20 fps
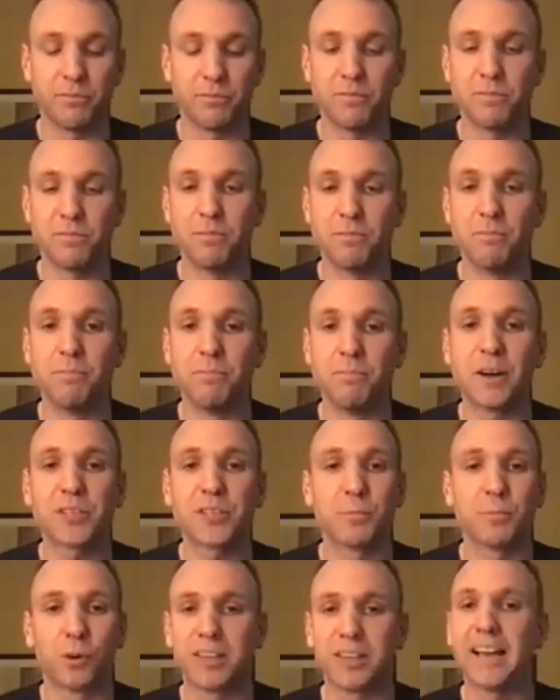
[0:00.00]

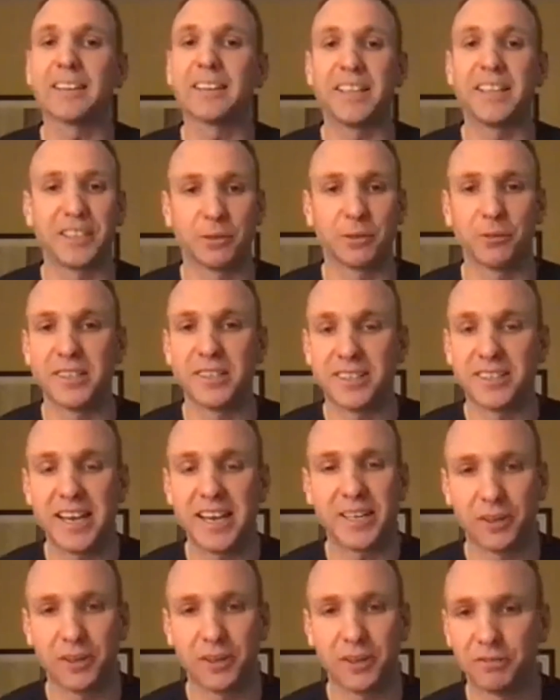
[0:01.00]
much more likely to
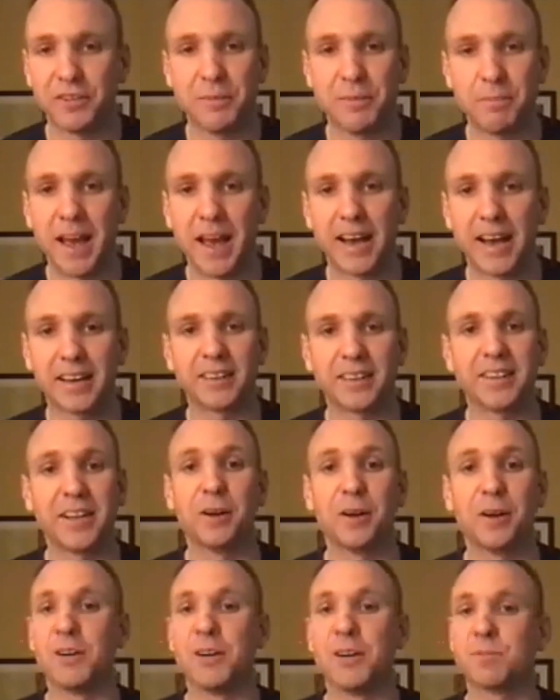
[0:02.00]
retake your feedback they are
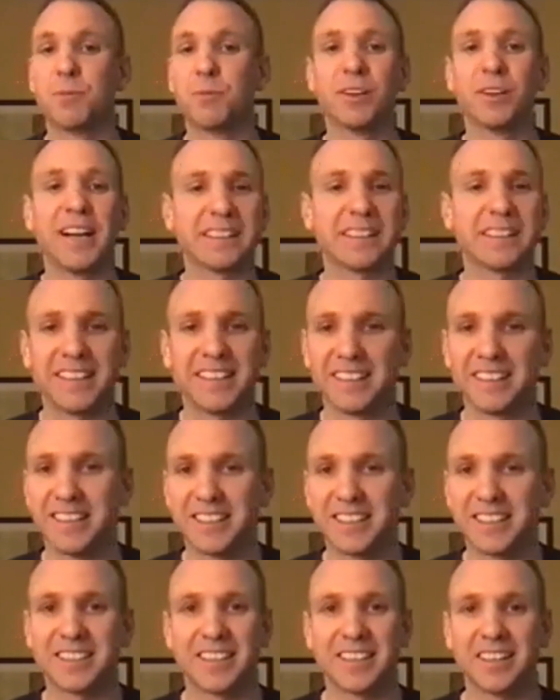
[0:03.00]
much more likely to
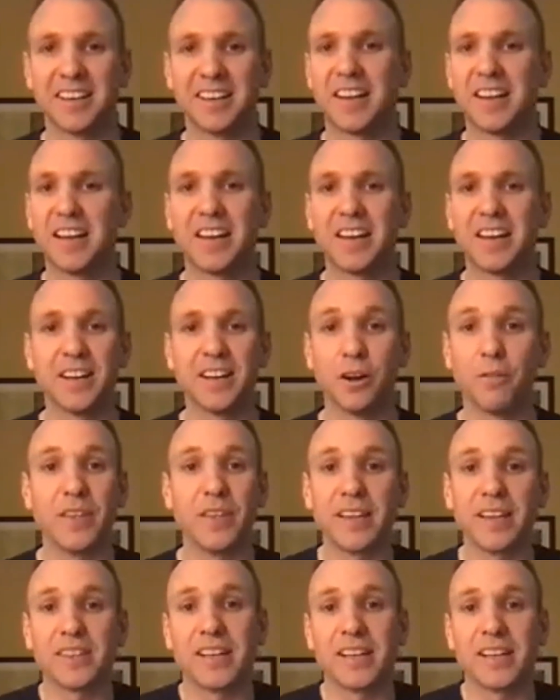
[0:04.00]
listen you know
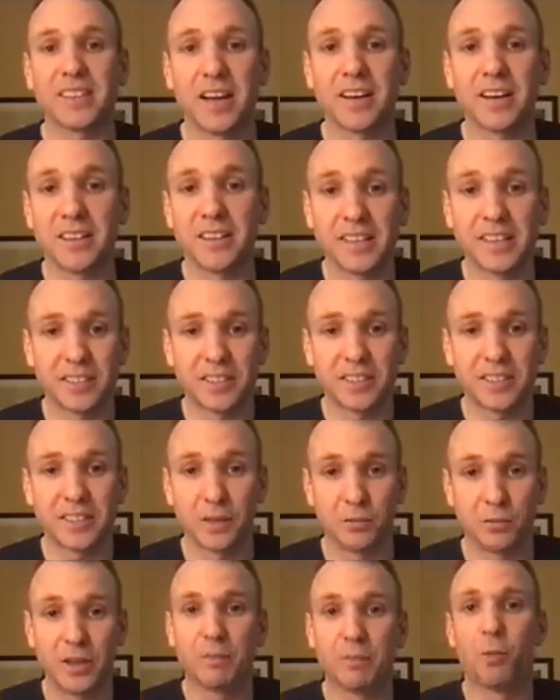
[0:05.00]
that that's on that's the
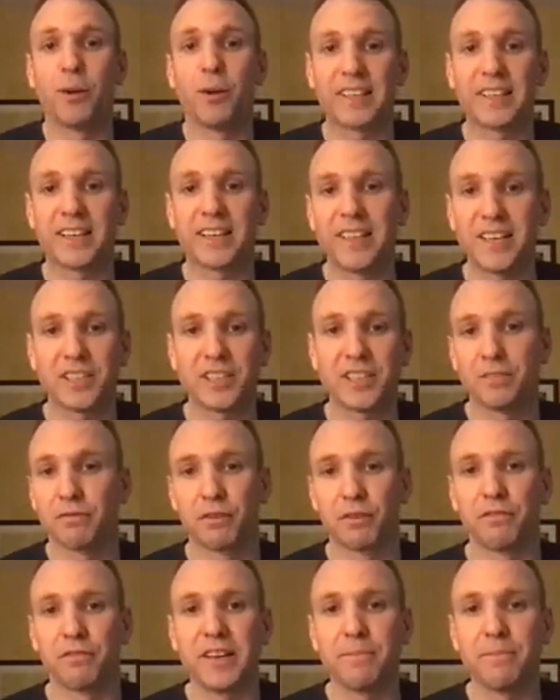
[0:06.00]
number one condition for
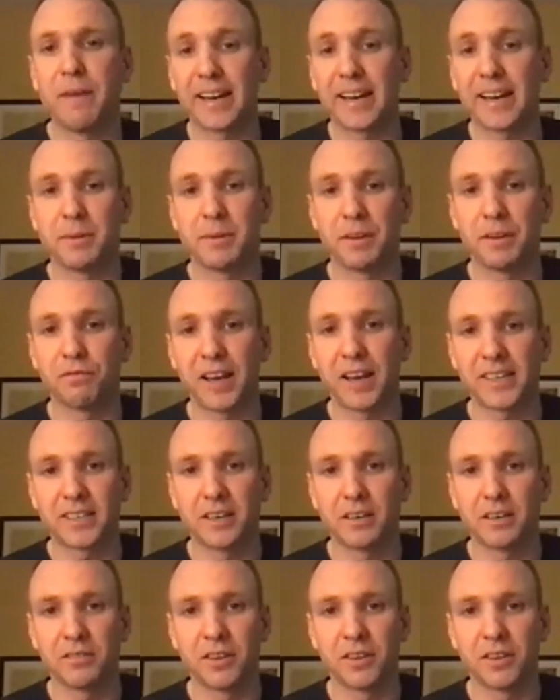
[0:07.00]
feedback to be
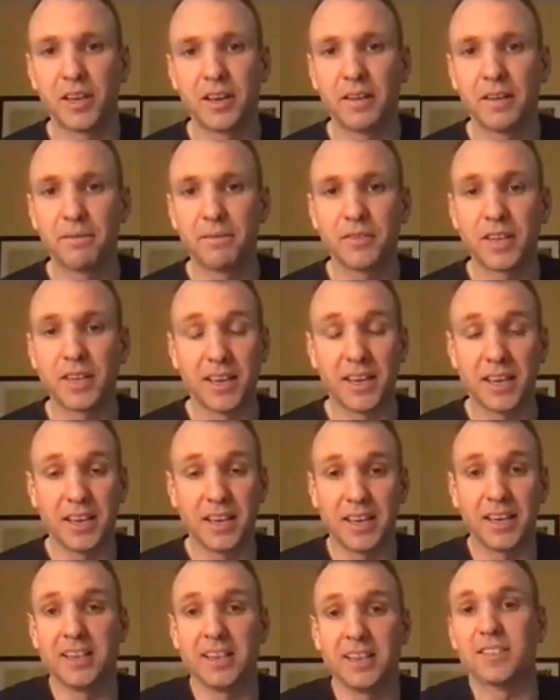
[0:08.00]
effective
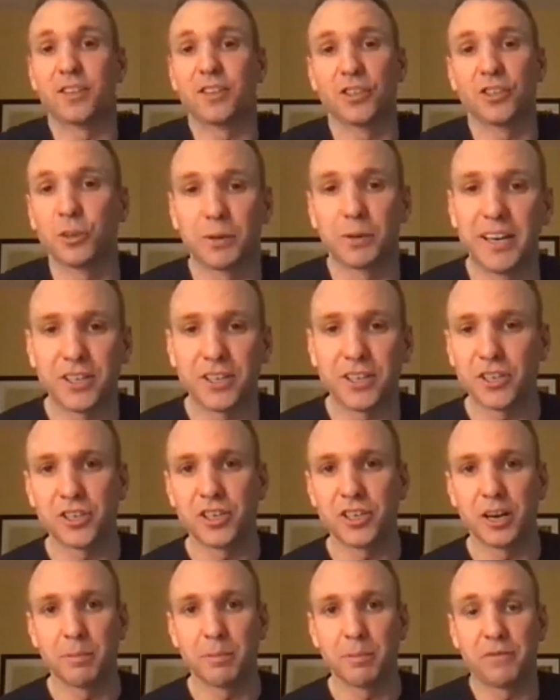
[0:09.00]
is there's a
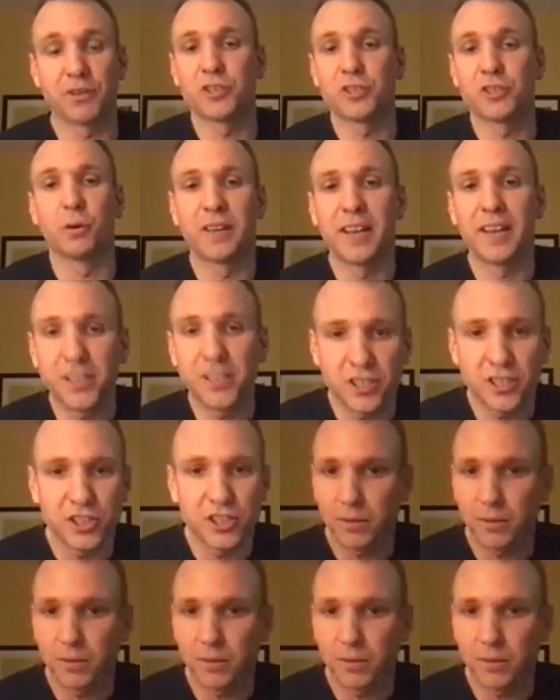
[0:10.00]
relationship if there's no relationship